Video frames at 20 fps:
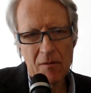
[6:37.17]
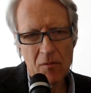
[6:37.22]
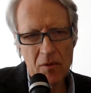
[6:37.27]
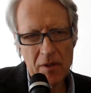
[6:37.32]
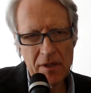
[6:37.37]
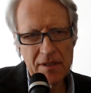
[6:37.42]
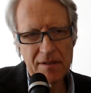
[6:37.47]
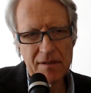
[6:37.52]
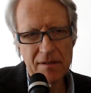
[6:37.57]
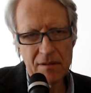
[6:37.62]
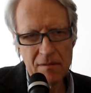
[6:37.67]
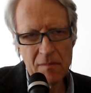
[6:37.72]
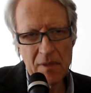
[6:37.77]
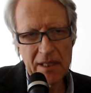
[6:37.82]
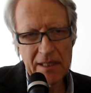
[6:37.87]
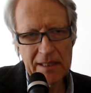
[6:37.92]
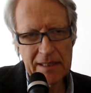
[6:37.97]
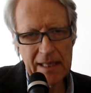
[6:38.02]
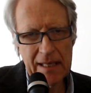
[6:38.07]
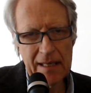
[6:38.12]
which
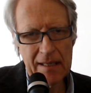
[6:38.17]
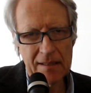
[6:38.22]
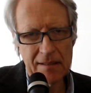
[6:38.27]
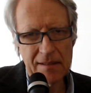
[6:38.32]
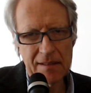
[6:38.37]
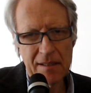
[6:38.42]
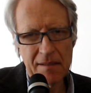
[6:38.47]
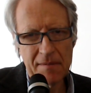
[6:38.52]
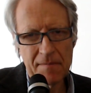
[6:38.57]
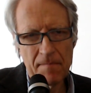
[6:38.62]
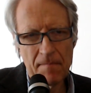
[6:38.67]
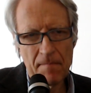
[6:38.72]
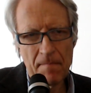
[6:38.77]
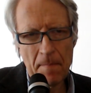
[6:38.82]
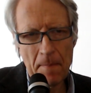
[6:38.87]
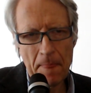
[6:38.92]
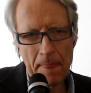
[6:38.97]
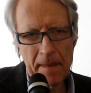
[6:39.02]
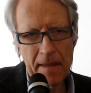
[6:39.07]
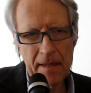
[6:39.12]
Zuma does.
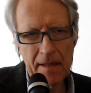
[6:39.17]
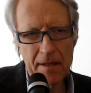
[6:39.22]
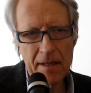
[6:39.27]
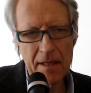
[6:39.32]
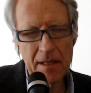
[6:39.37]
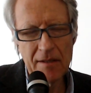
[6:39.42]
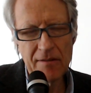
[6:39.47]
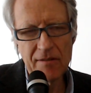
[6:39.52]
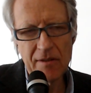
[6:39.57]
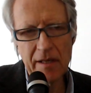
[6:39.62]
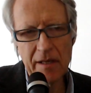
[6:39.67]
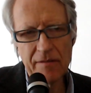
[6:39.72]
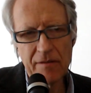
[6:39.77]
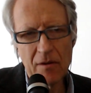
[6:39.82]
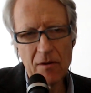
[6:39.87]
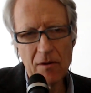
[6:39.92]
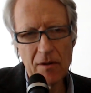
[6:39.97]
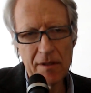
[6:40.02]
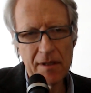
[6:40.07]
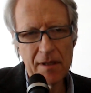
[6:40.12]

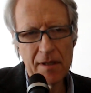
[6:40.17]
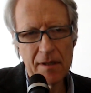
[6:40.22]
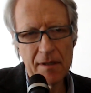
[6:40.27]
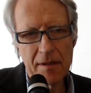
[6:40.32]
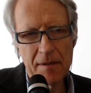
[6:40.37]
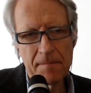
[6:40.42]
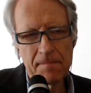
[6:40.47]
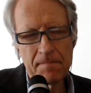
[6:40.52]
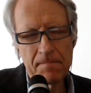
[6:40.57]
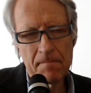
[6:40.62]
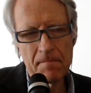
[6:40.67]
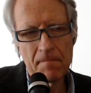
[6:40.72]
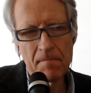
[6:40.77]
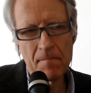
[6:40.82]
He's got the